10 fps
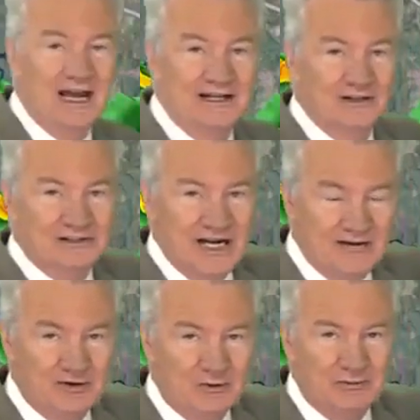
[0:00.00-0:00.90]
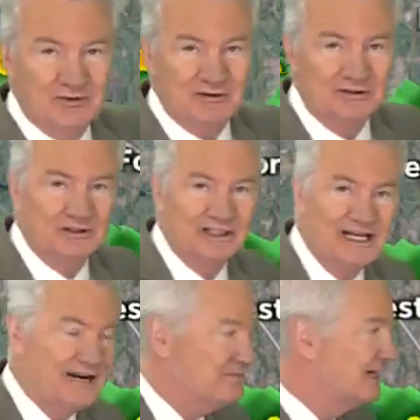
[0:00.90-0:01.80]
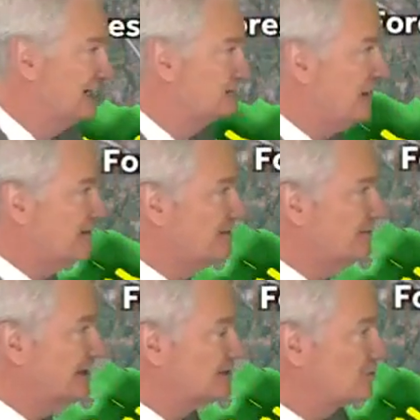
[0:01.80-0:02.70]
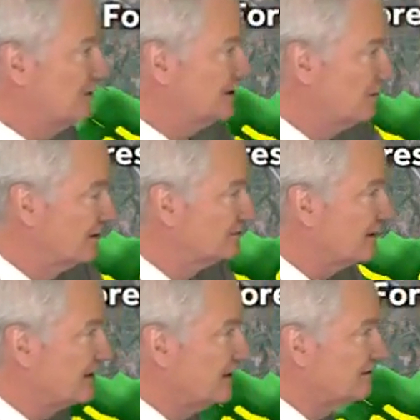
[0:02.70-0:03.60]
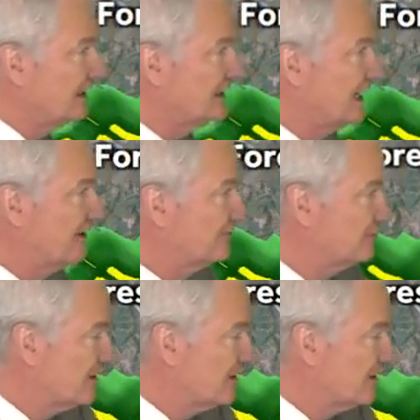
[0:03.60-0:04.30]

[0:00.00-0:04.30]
And here's the heavy one we were looking at. It's probably the biggest one on radar right now, from